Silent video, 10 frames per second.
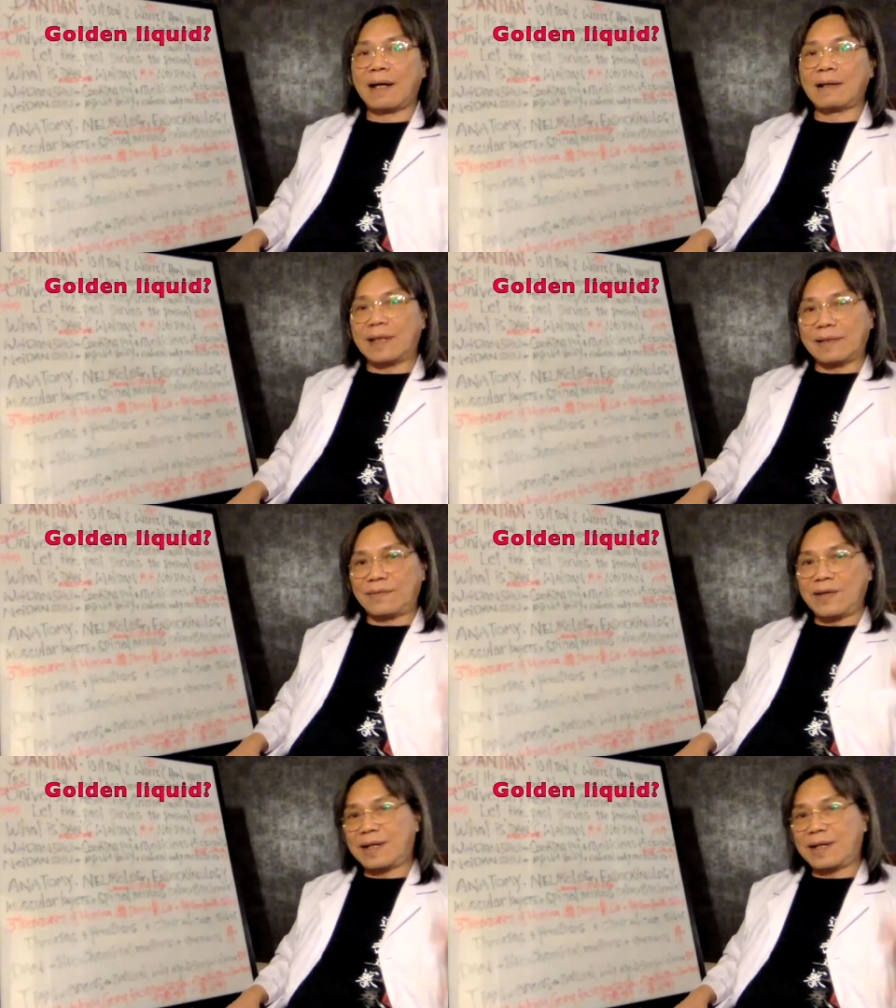If
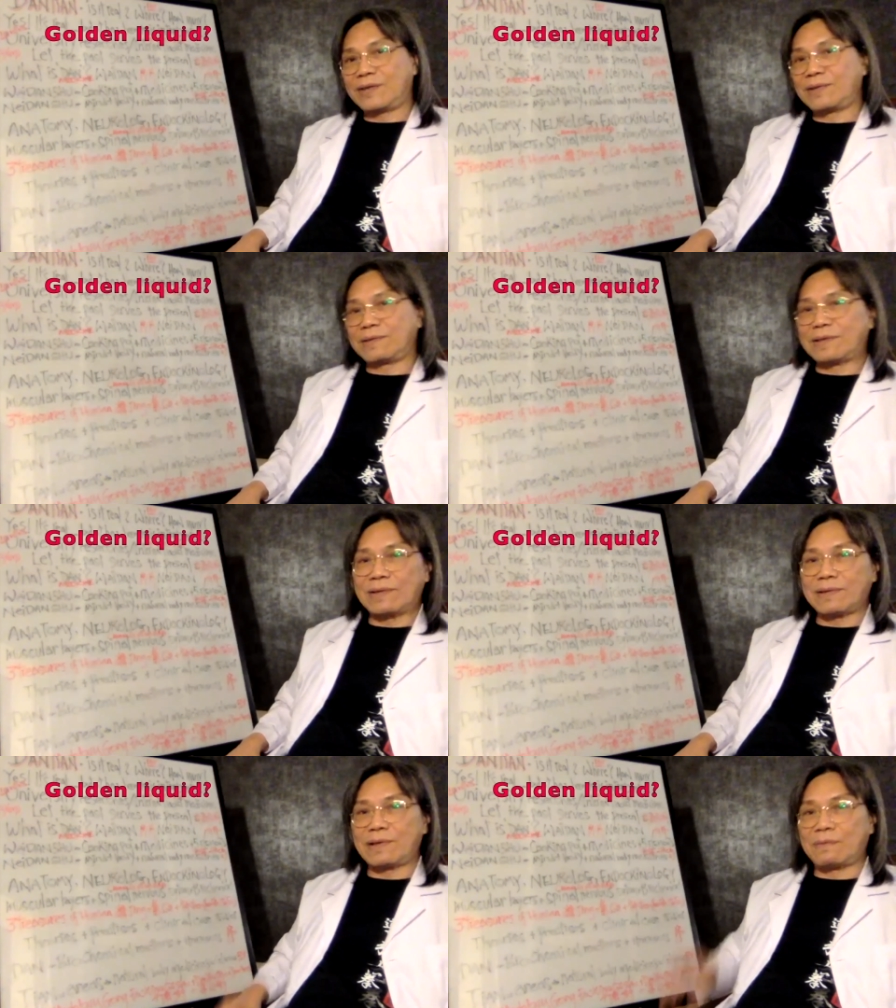you ask
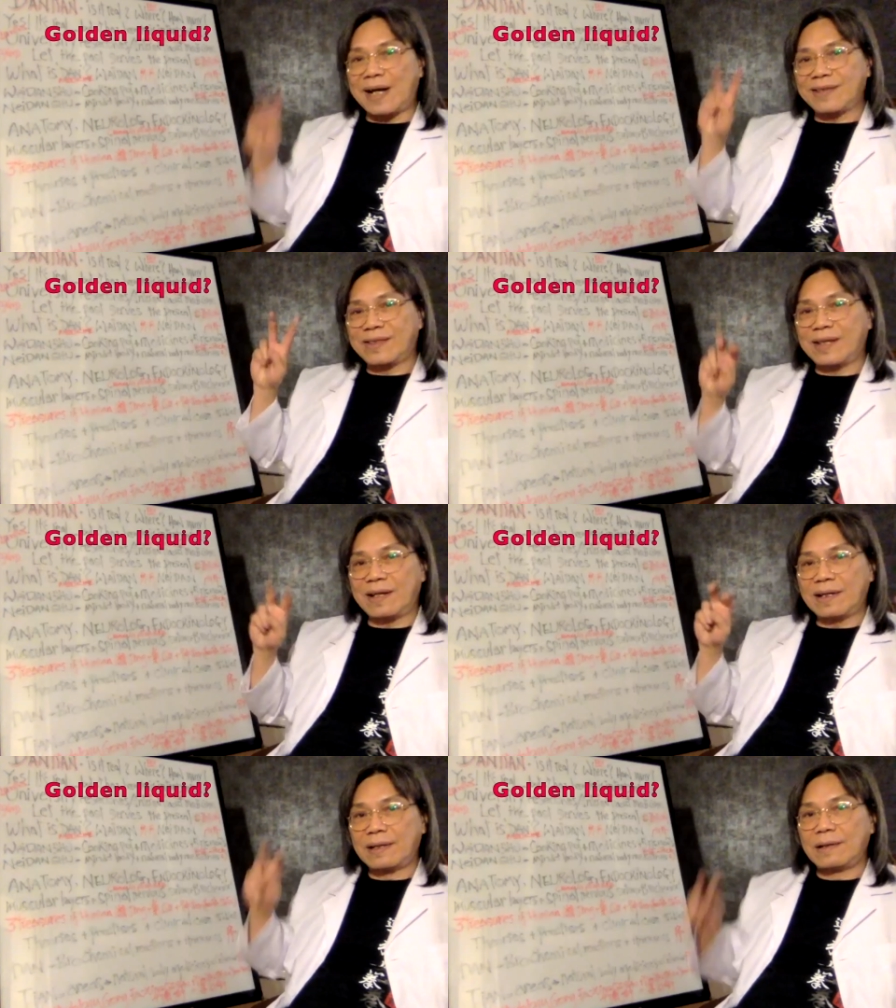your master,
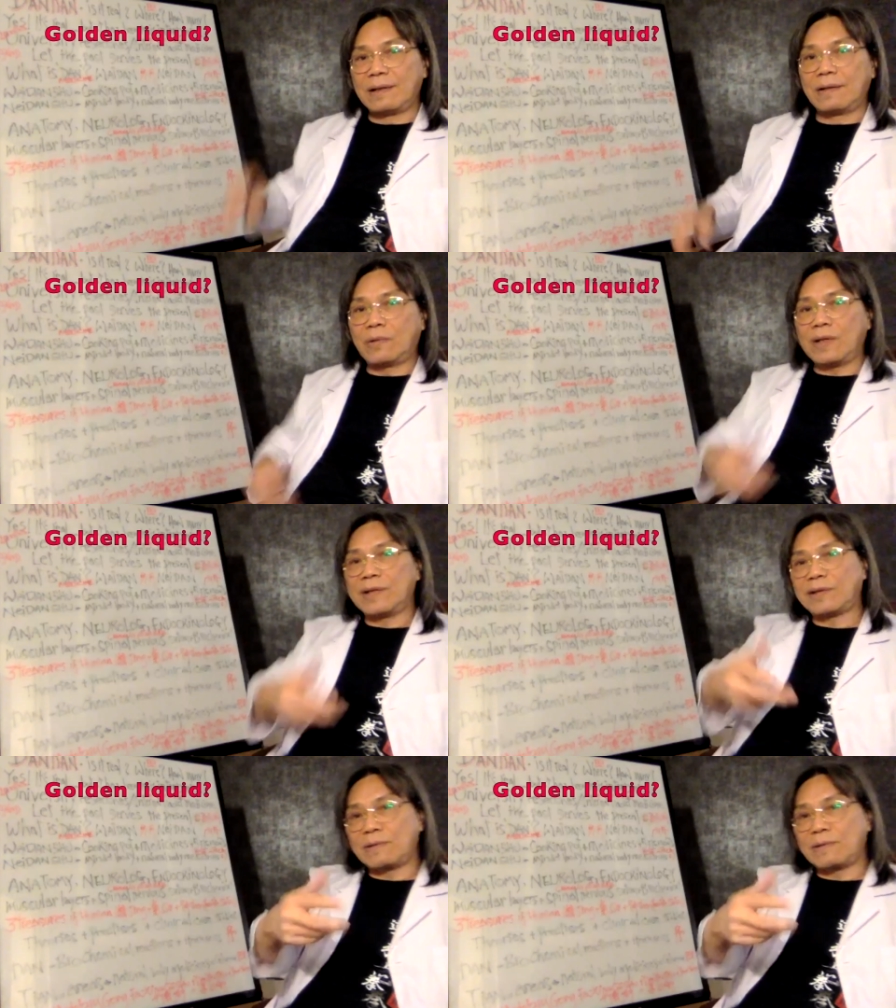what is
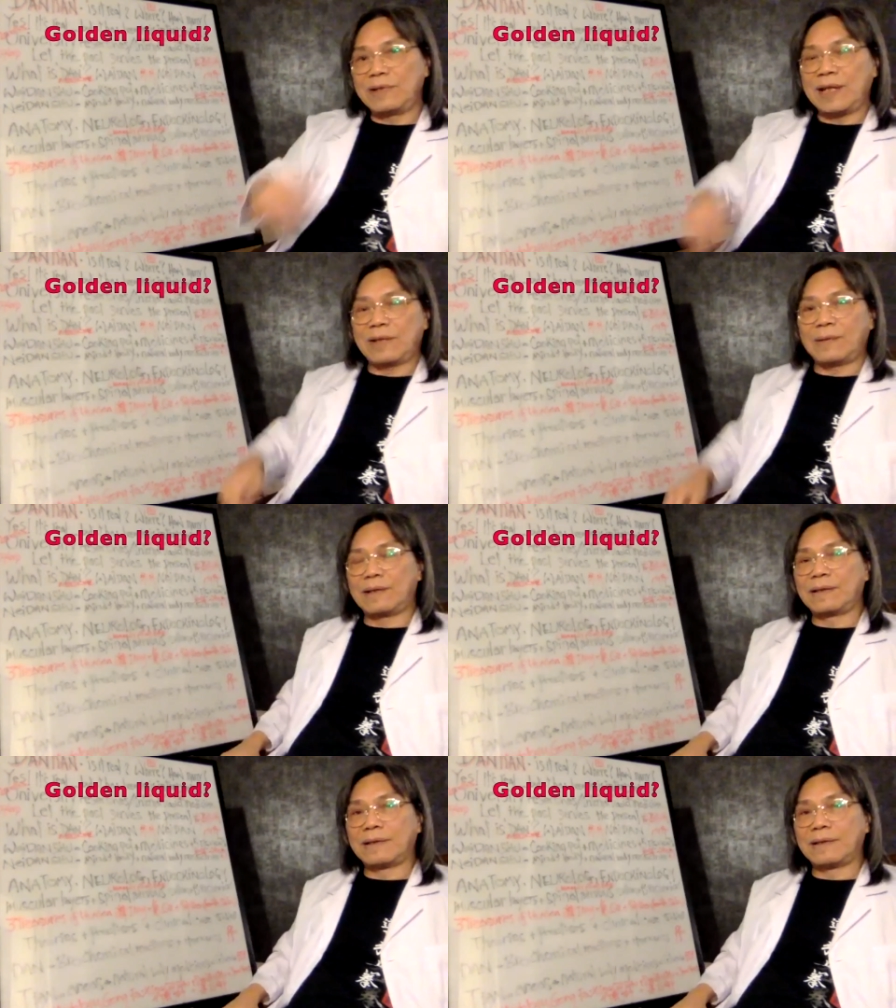golden liquid?